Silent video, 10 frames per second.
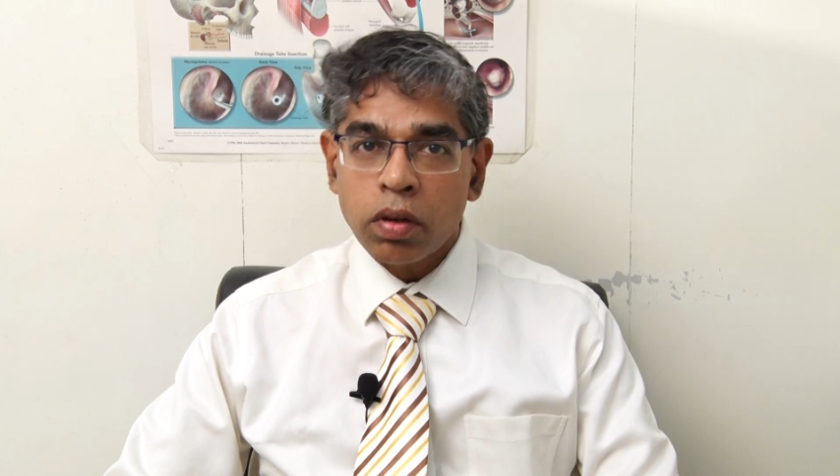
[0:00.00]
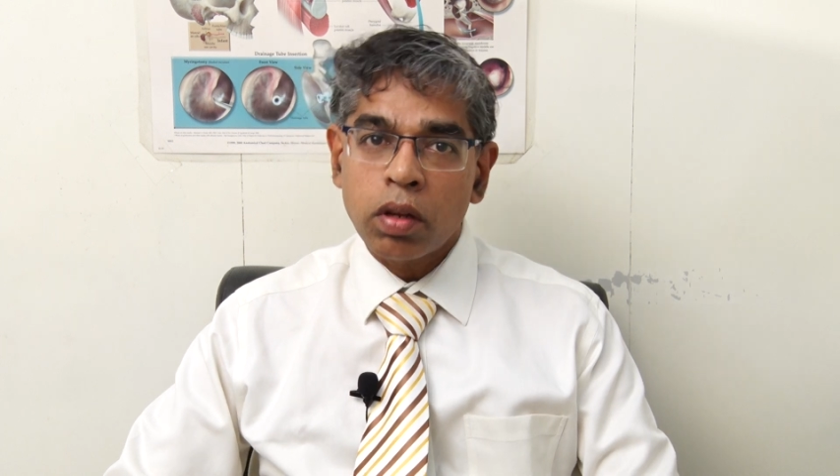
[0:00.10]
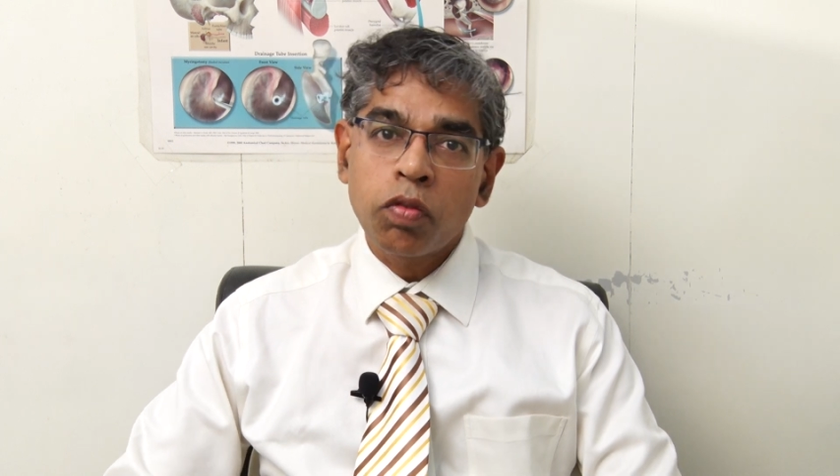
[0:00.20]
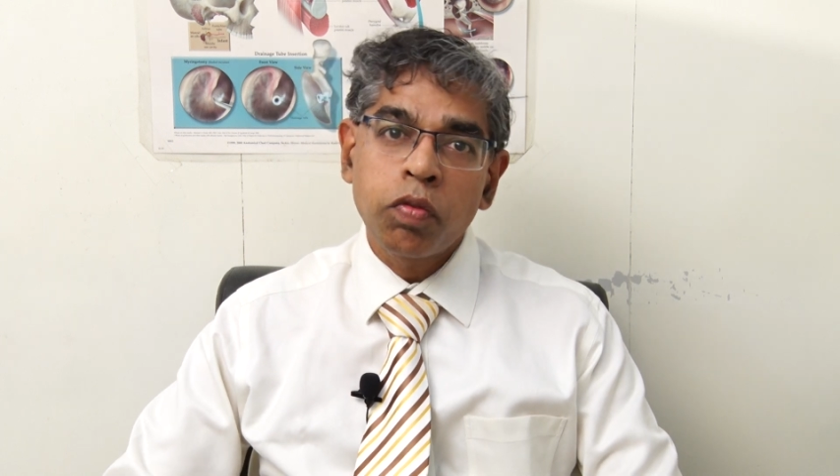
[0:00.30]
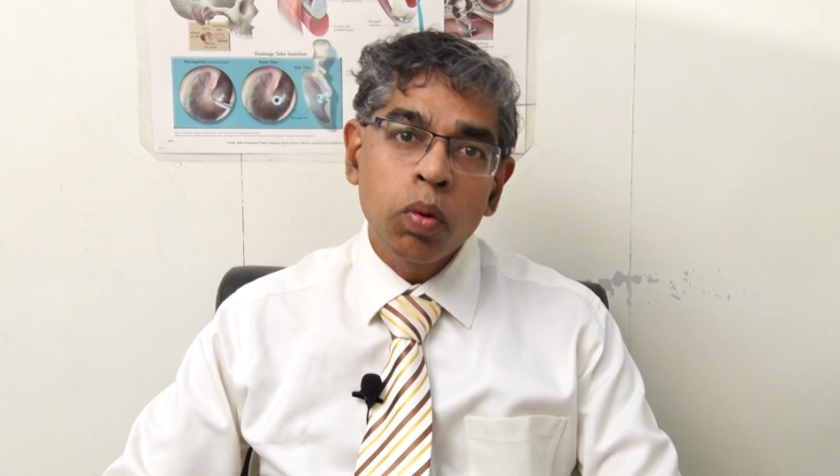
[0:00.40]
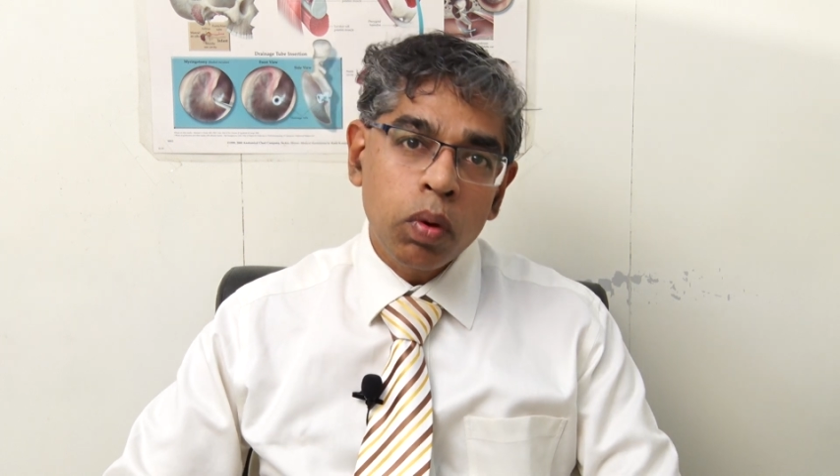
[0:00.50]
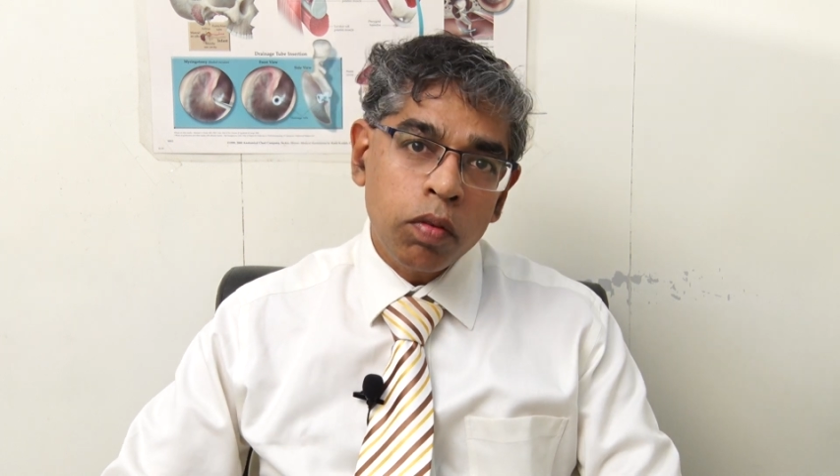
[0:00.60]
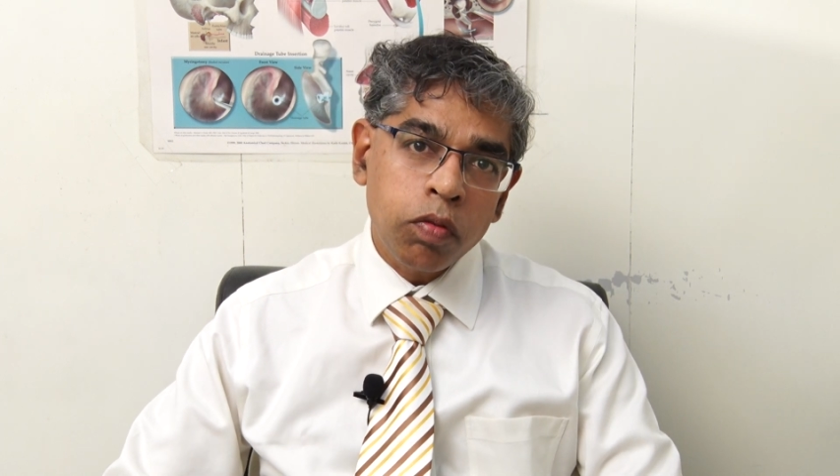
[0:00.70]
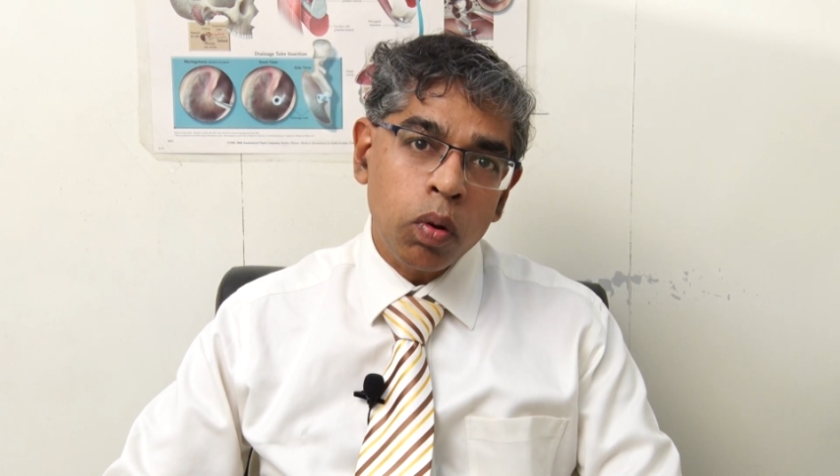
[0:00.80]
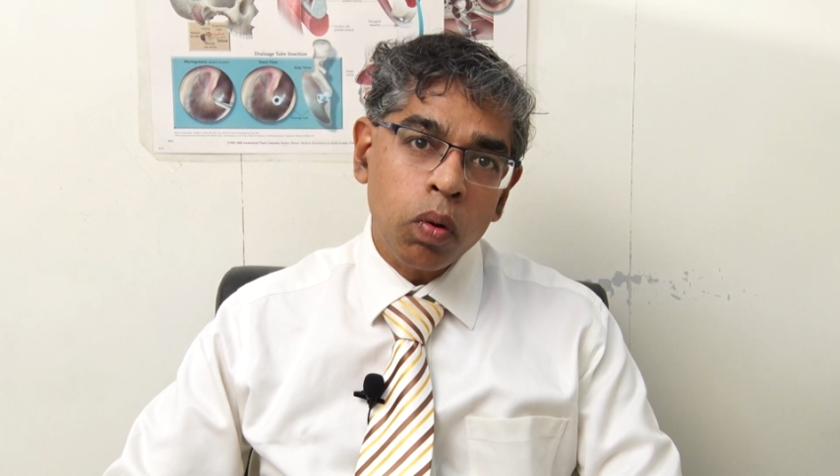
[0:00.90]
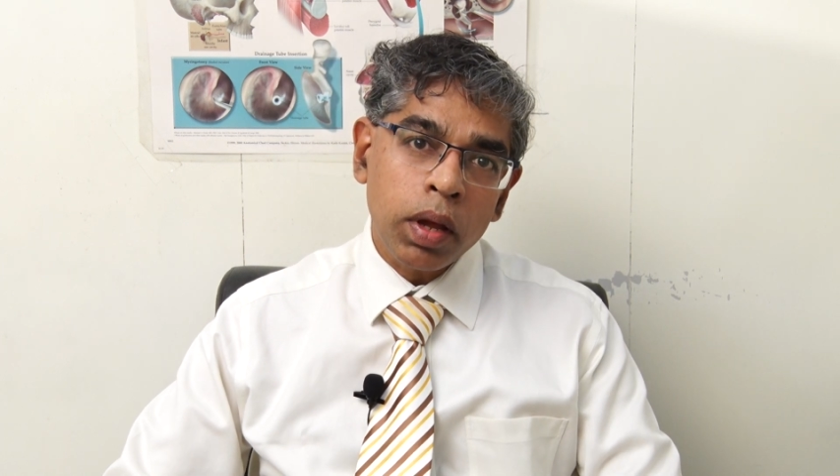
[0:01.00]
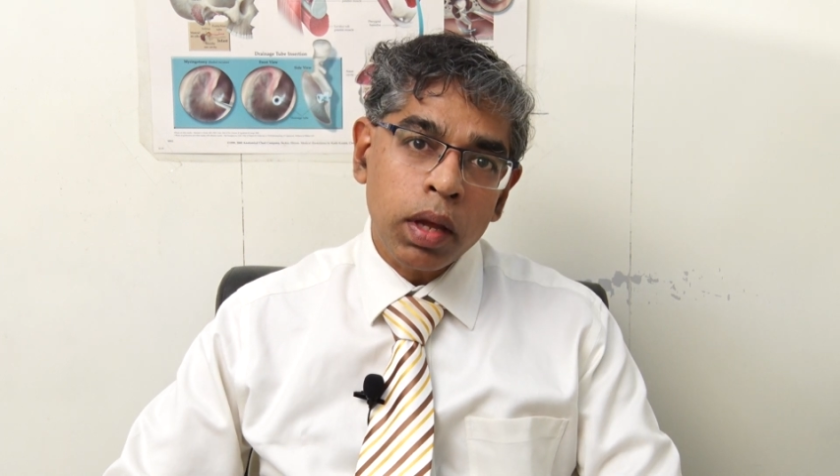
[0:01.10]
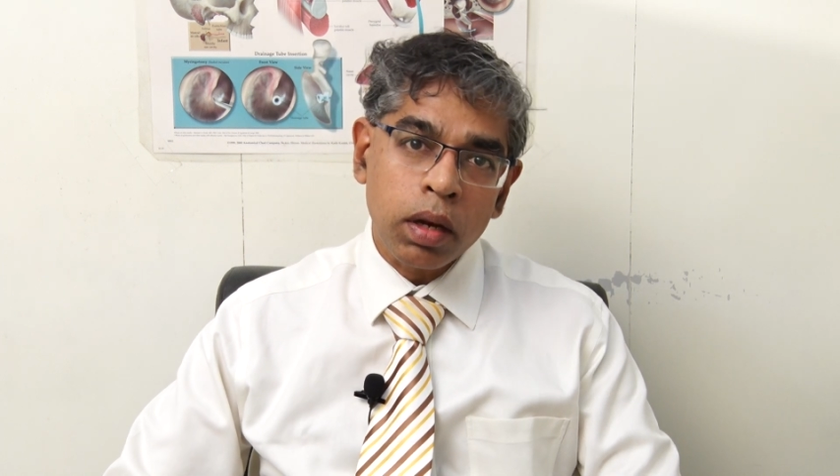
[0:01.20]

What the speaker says: it has fluid flowing,